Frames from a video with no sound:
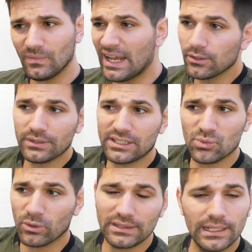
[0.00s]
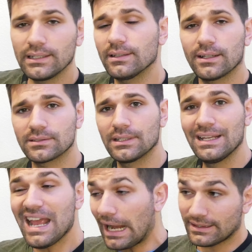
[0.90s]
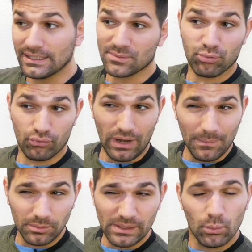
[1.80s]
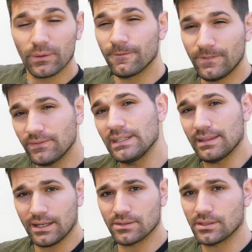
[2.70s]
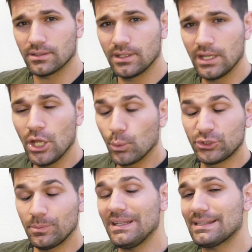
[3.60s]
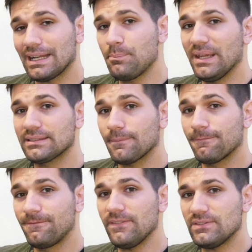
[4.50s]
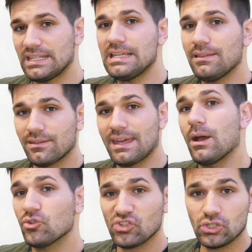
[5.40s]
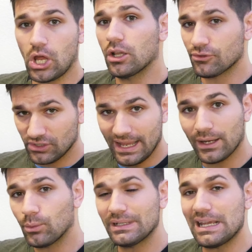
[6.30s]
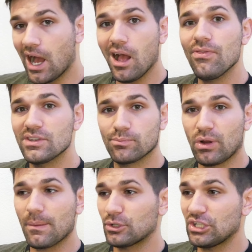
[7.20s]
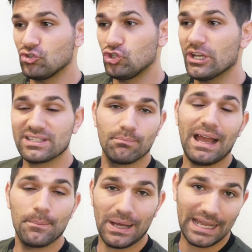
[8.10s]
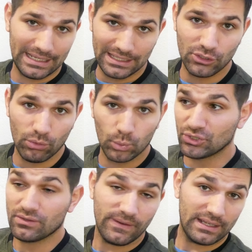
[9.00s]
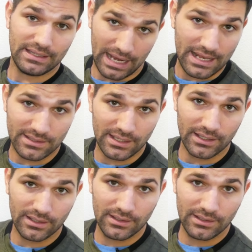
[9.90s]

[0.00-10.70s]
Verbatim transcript: I don't think it's worth 90,000. I think it's probably worth 50,000, which means that I picked up $15,000 in equity on this property just by buying into it, which is fantastic.